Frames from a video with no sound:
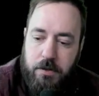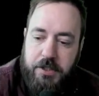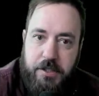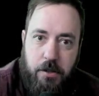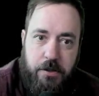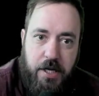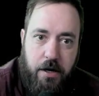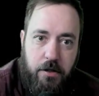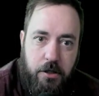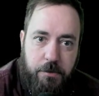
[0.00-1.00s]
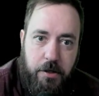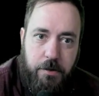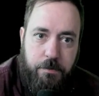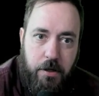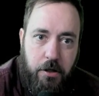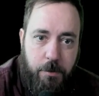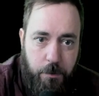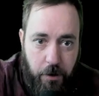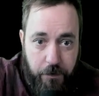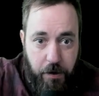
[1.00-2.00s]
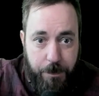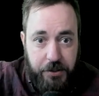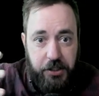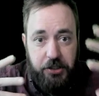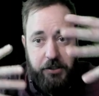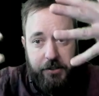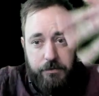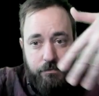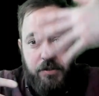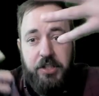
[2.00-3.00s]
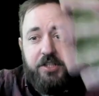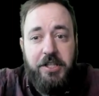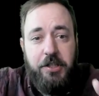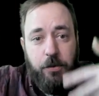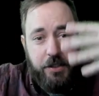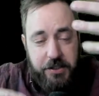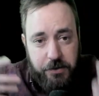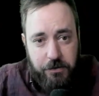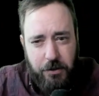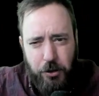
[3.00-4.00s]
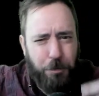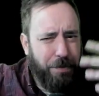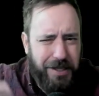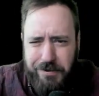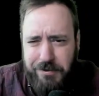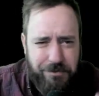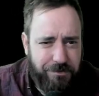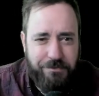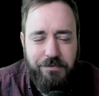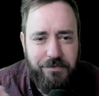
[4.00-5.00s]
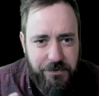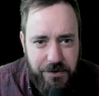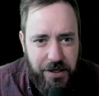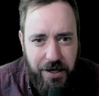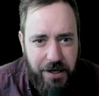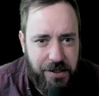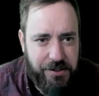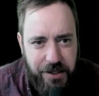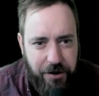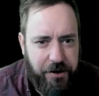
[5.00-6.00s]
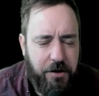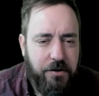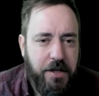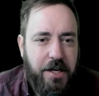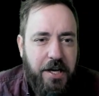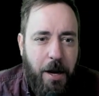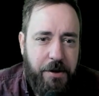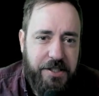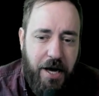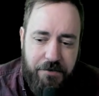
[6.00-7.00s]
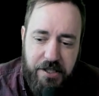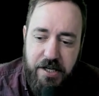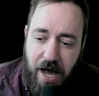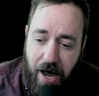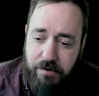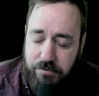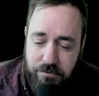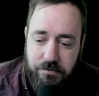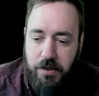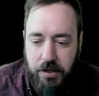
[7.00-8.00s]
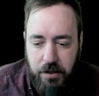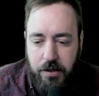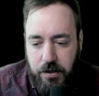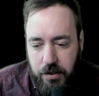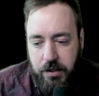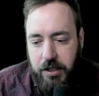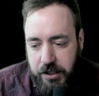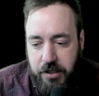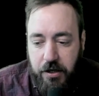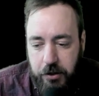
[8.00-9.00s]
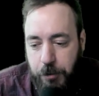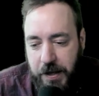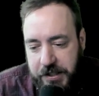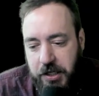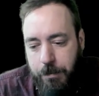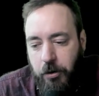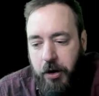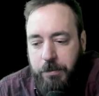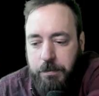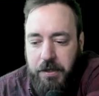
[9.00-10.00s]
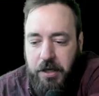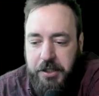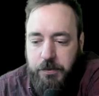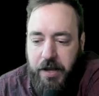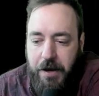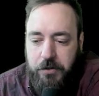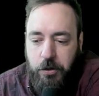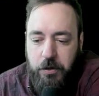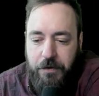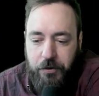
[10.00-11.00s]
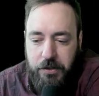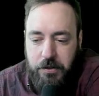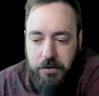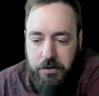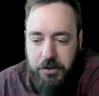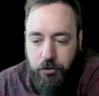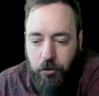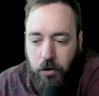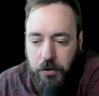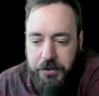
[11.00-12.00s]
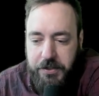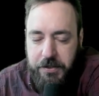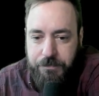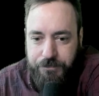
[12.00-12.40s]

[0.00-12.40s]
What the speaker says: slow it down a little bit, but a little bit more of a repetitious, continuous looping scenario. I mean, it's obviously not, it's going to loop at some point, but because we have 2 different scrolls,